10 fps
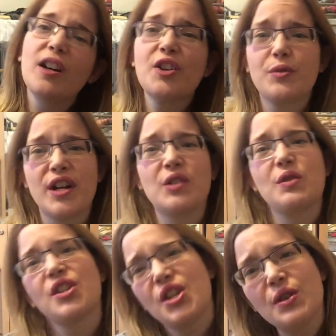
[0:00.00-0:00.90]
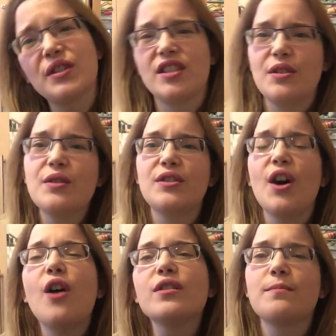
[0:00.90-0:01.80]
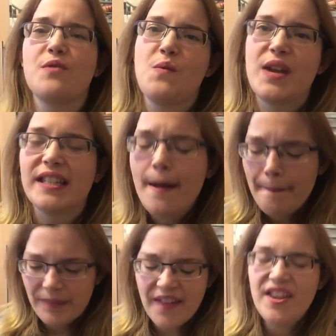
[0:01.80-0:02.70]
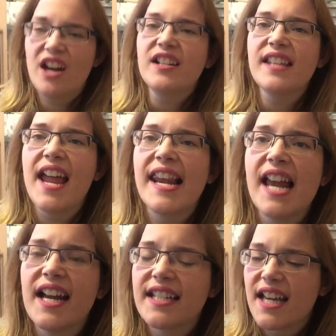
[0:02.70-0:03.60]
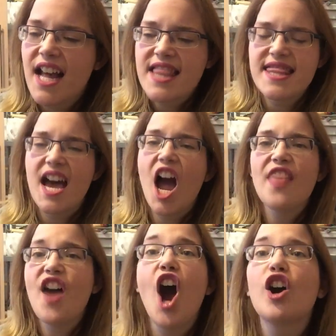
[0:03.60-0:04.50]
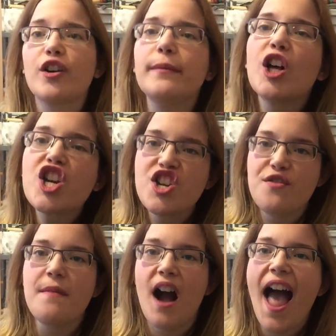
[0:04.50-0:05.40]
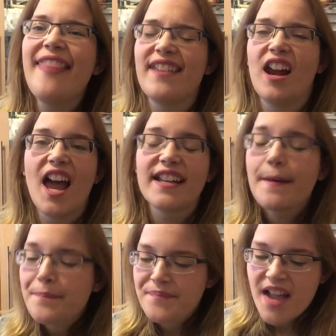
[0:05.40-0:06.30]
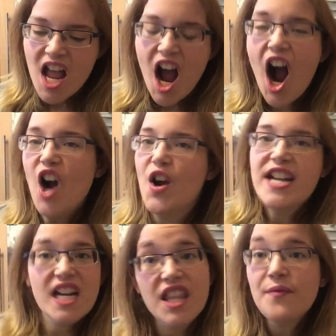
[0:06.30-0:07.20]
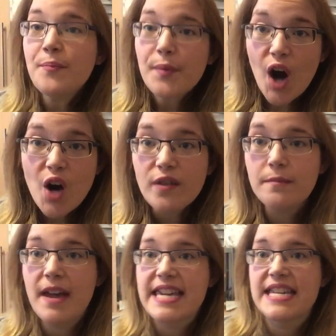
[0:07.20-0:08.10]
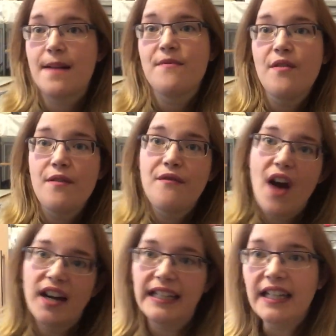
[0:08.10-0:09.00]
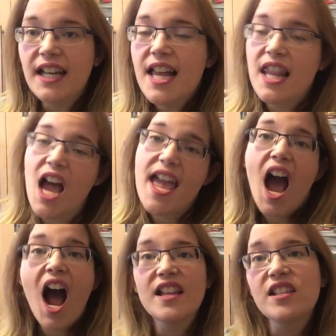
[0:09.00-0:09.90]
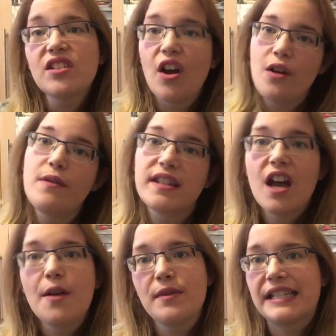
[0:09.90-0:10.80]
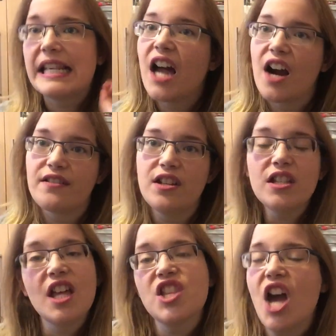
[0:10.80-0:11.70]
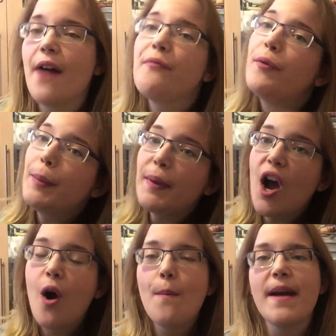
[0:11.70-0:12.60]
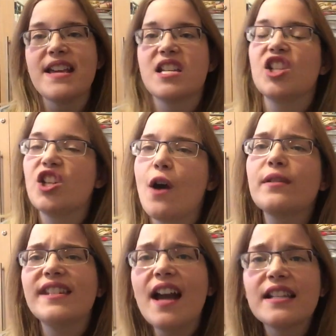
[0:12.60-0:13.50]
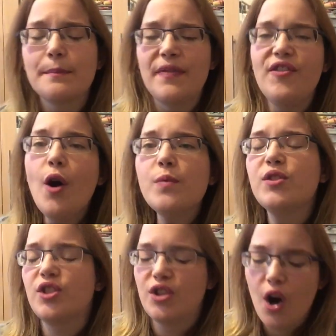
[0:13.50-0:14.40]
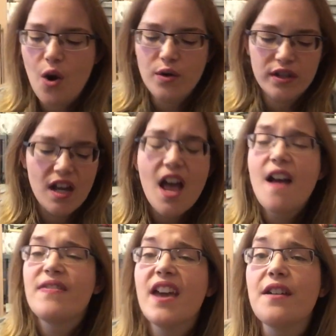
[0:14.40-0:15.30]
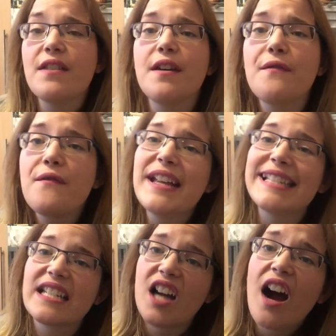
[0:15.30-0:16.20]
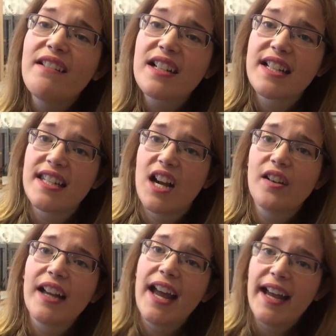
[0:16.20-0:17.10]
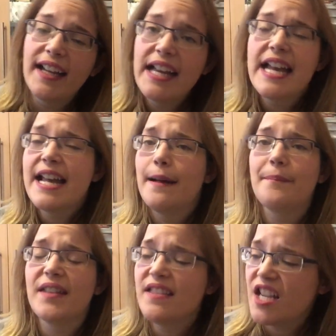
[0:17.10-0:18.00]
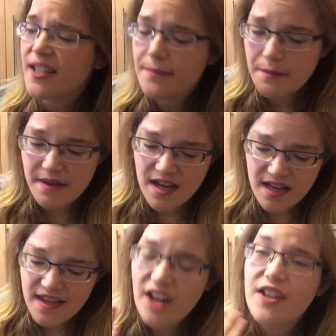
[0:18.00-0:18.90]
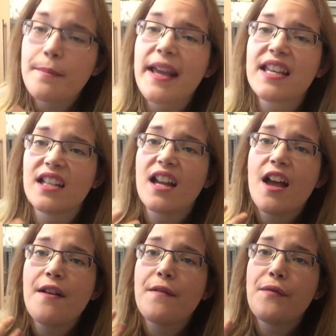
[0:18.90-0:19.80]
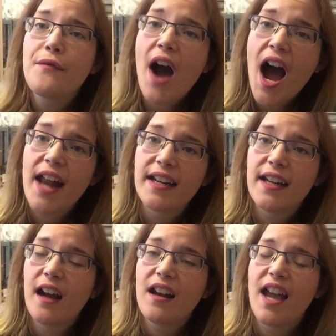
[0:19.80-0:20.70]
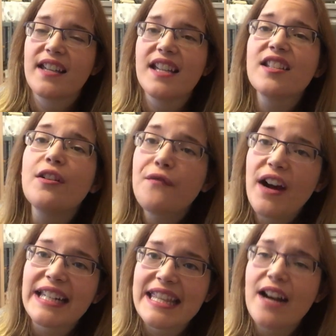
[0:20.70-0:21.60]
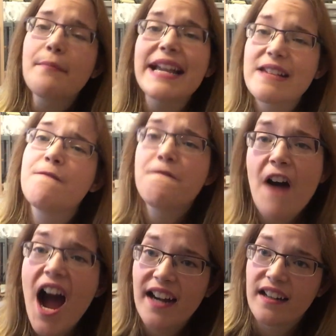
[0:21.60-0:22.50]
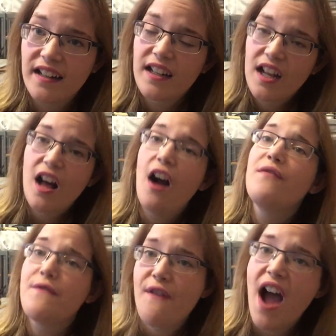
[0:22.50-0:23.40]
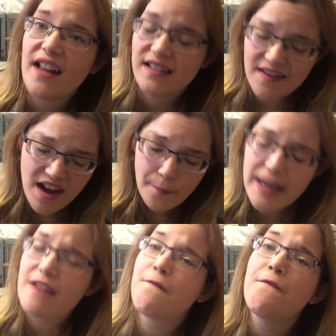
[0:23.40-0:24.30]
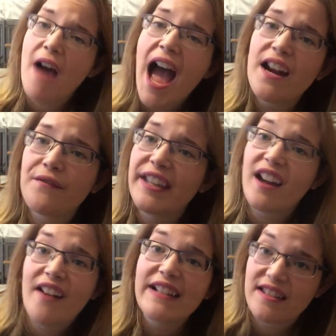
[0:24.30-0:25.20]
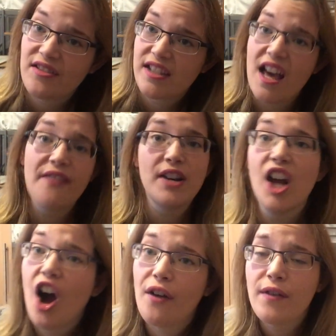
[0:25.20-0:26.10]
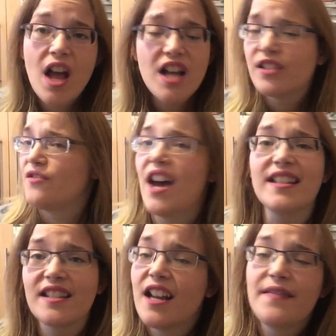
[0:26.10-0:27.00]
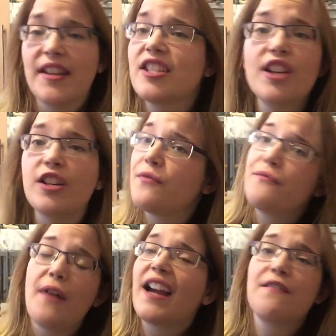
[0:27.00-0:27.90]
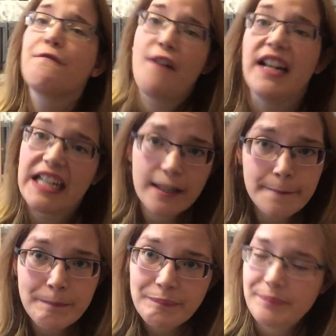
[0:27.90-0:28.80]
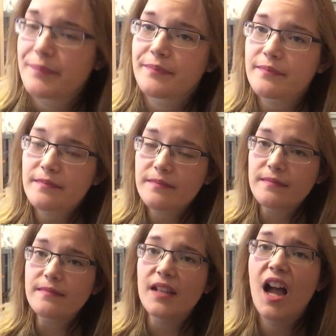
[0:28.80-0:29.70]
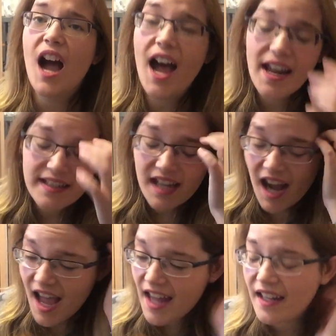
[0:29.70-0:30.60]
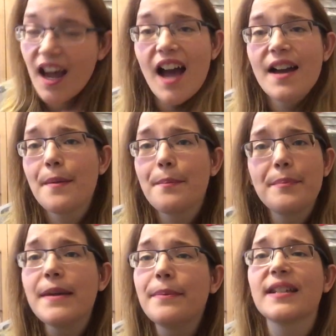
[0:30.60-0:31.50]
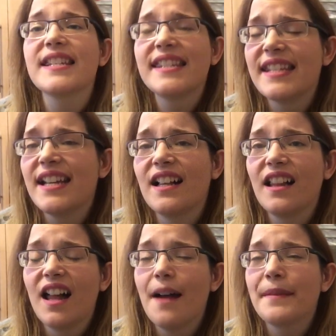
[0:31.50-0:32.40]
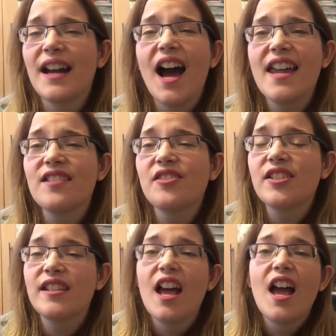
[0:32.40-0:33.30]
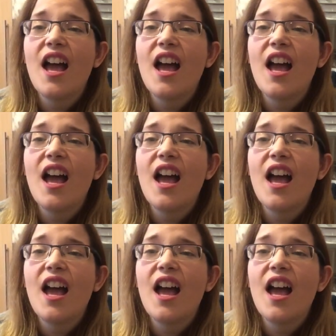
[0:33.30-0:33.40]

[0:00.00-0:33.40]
are trying to excuse those movies, and they are saying like the horrible humor, and they're like, oh, nothing wrong with making a movie funny. Like Han Solo was hilarious. Then you have 3PO making jokes, yes, but those jokes they fit the character, okay? In this movie, they're not making fun. Like it's not funny. They're making fun of the fans, and they're making fun of the characters that we love. So that's not fucking funny. And people still, I mean, I understand.